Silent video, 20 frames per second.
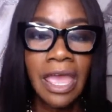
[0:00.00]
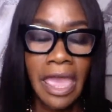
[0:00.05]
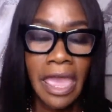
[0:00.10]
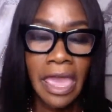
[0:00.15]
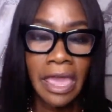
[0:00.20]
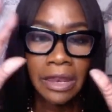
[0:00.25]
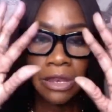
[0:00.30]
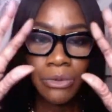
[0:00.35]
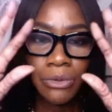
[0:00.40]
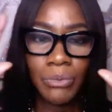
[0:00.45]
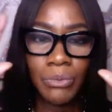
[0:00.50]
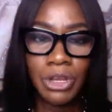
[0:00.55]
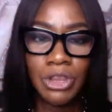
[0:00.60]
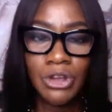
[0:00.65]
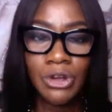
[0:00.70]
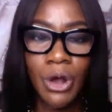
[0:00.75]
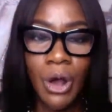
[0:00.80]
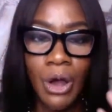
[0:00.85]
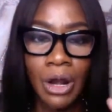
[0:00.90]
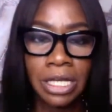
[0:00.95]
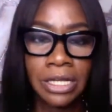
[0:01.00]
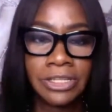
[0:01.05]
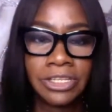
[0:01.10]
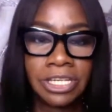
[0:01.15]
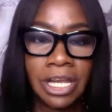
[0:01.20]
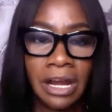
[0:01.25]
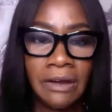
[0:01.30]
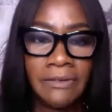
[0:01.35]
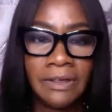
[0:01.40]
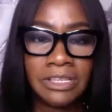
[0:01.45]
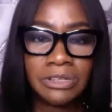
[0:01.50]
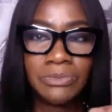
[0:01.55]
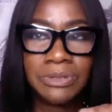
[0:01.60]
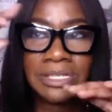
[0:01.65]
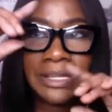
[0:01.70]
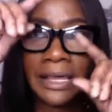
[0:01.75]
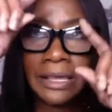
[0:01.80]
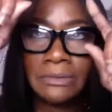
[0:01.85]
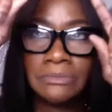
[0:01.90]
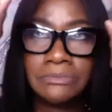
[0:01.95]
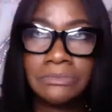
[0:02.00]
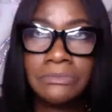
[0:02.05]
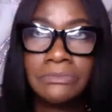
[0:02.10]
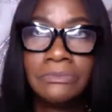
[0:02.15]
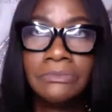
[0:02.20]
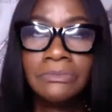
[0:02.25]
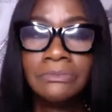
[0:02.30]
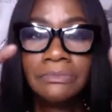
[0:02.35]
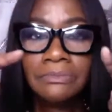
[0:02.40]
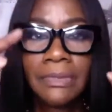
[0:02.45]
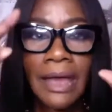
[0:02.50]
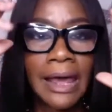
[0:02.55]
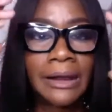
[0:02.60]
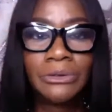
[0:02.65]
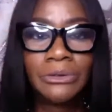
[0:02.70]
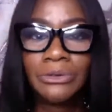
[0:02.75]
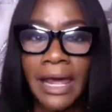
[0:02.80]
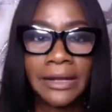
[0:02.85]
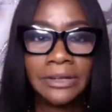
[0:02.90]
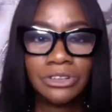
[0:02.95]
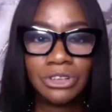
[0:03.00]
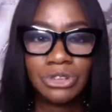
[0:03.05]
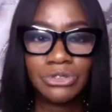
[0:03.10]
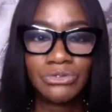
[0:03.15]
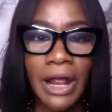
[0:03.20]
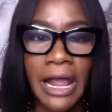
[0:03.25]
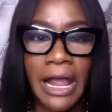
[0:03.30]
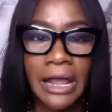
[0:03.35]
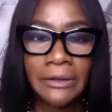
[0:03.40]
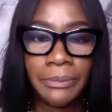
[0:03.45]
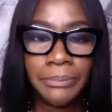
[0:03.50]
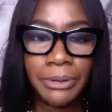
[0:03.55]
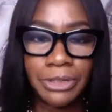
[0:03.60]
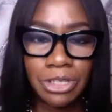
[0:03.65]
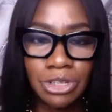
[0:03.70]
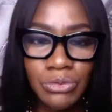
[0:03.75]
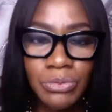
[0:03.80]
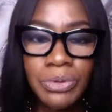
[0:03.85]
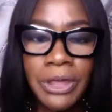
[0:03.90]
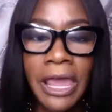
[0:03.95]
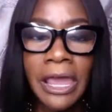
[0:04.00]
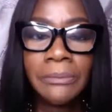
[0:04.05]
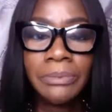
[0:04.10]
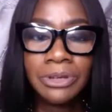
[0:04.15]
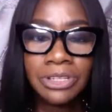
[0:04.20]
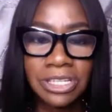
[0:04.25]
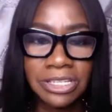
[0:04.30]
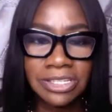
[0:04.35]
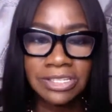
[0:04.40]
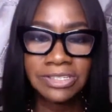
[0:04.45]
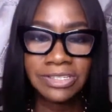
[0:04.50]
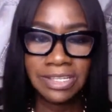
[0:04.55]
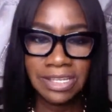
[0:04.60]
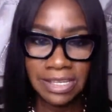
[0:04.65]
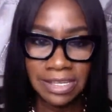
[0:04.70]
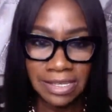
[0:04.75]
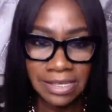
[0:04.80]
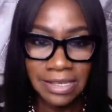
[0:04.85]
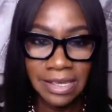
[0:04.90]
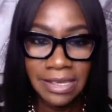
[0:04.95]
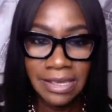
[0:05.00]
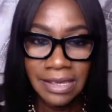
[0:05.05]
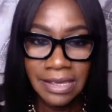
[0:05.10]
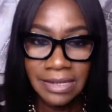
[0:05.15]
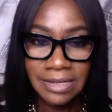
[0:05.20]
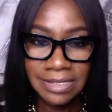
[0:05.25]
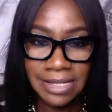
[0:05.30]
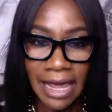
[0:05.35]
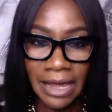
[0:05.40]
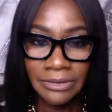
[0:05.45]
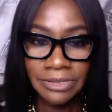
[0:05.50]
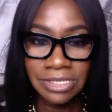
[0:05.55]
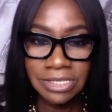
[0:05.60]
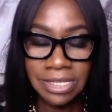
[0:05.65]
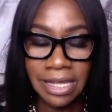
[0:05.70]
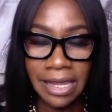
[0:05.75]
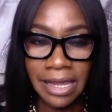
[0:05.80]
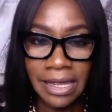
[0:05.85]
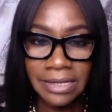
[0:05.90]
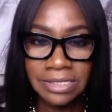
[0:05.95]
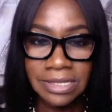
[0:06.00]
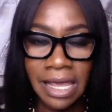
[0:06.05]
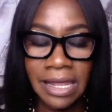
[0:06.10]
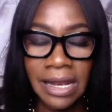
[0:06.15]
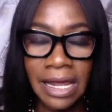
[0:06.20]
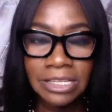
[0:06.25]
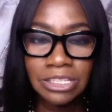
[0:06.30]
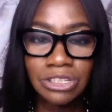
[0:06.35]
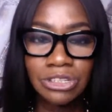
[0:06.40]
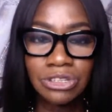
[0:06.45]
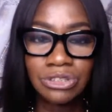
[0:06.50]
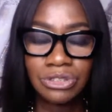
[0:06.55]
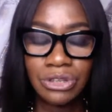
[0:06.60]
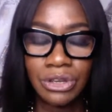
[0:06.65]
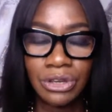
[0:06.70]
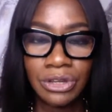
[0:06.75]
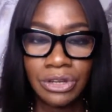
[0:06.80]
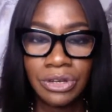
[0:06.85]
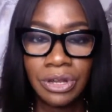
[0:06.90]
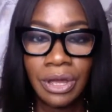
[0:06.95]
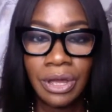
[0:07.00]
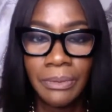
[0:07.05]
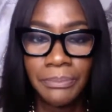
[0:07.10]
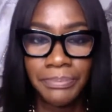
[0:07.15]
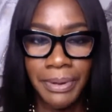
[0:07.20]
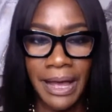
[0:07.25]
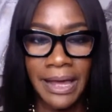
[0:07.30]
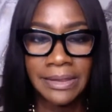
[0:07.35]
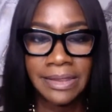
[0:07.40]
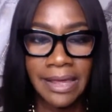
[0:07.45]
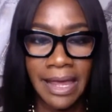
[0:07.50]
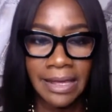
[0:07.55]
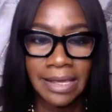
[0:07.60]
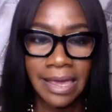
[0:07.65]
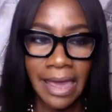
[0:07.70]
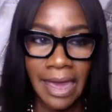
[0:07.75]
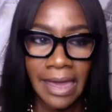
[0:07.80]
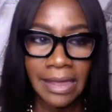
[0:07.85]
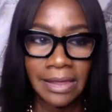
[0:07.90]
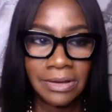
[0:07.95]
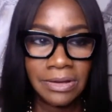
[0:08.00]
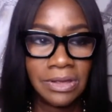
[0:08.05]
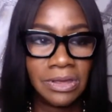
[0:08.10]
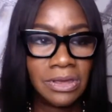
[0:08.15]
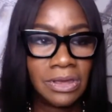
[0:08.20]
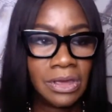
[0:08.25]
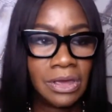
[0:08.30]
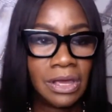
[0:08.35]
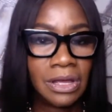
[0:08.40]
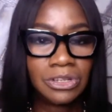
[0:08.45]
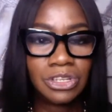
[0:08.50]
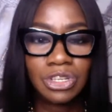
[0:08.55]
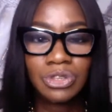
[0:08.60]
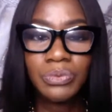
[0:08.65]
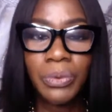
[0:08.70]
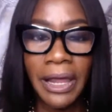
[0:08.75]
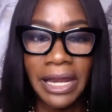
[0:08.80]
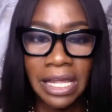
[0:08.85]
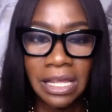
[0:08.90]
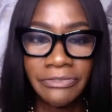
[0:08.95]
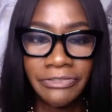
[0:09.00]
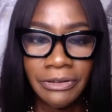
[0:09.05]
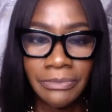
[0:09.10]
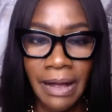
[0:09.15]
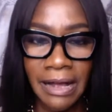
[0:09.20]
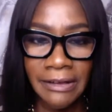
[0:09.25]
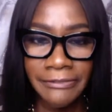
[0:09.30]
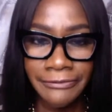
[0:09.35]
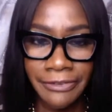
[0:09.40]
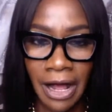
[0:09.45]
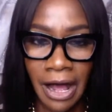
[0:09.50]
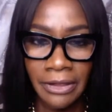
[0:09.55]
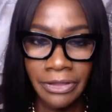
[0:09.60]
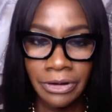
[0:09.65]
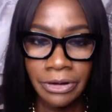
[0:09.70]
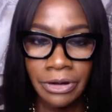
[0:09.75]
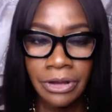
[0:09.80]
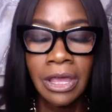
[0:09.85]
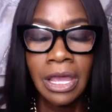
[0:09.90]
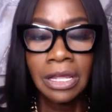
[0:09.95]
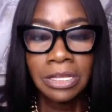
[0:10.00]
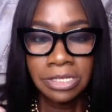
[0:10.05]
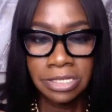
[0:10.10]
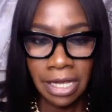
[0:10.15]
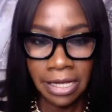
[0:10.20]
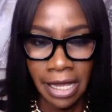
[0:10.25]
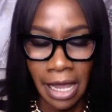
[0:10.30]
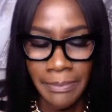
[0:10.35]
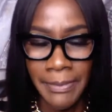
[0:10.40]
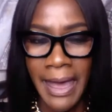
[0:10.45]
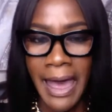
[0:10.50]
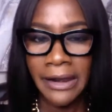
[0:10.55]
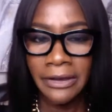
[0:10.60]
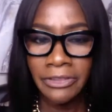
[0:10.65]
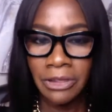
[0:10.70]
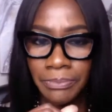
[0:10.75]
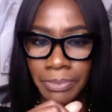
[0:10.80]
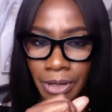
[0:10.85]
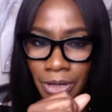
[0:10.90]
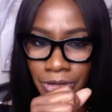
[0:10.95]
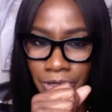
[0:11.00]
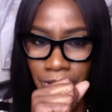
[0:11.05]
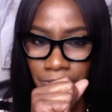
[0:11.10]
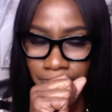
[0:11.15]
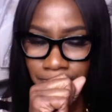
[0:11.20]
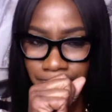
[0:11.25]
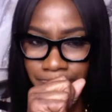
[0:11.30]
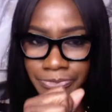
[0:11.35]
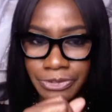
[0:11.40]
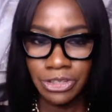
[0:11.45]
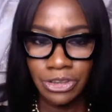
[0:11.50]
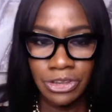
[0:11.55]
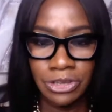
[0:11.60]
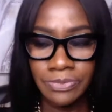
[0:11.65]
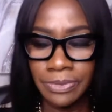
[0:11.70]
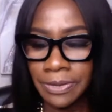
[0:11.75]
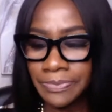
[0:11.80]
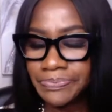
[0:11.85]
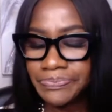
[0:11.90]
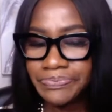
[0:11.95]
And when you go on the terrace, it was like, I don't know how to describe it, but you'll be able to see downstairs. And I stood by that gate, just waiting for my father to come out of the building. Excuse me.